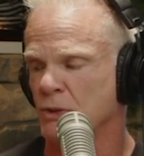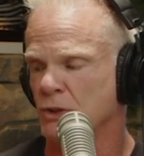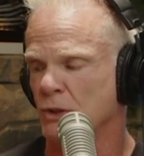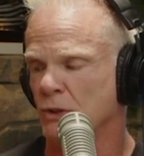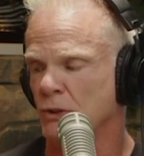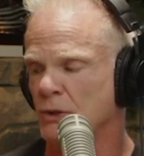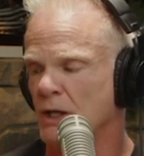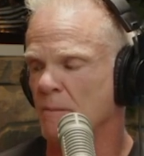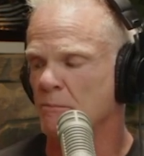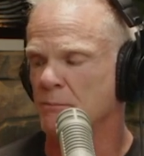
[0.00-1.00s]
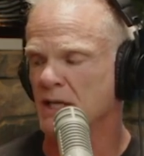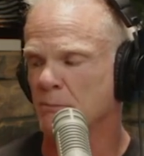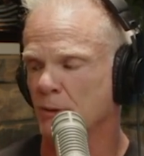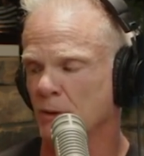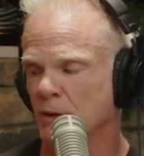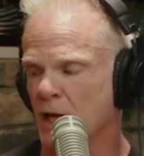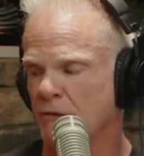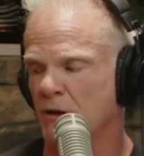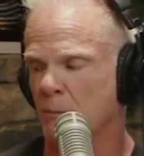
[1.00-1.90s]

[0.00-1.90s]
which include being pro-life,